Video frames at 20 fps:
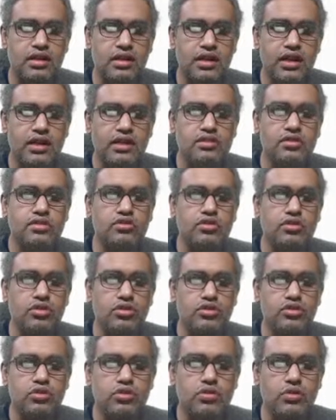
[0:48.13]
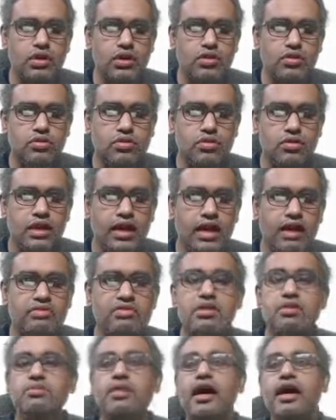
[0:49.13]
as those who want to
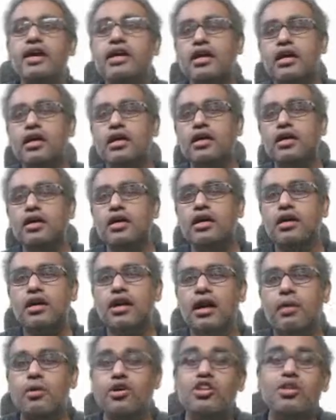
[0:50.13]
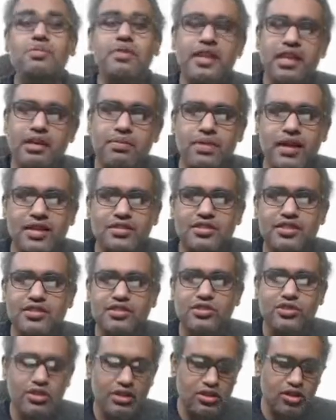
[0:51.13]
have some idea what the brachial
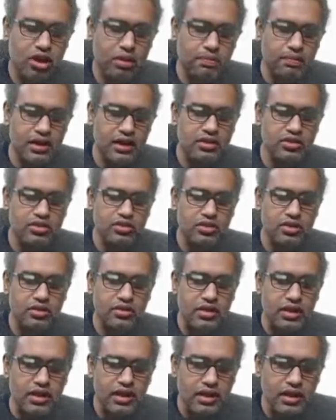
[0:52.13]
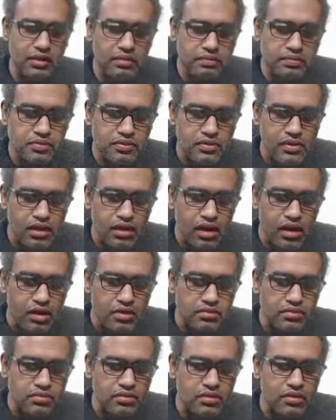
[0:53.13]
plexus. So the topic chosen over here,
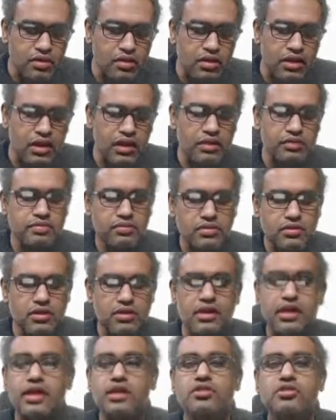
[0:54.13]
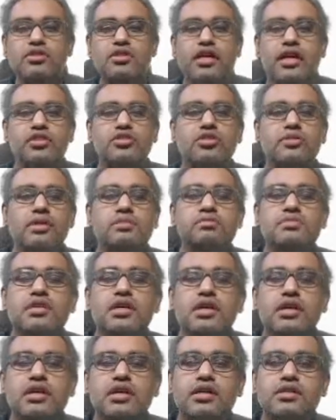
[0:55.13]
okay, thanks Shubham,
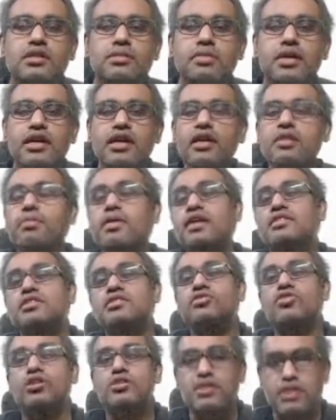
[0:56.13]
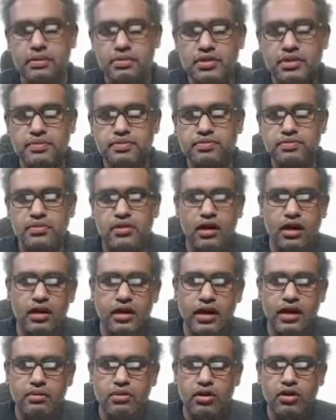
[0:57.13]
is the brachial plexus concepts.
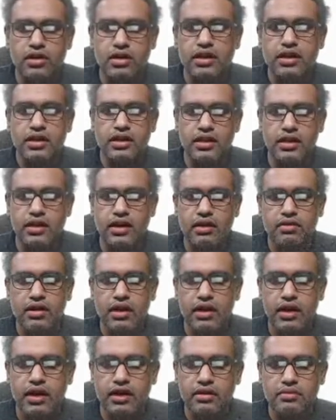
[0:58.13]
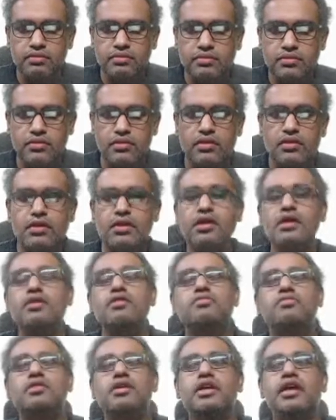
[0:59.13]
Name Dr. Ankit Khandelwal and the
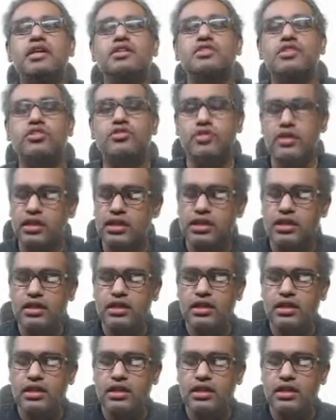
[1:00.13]
credentials over here.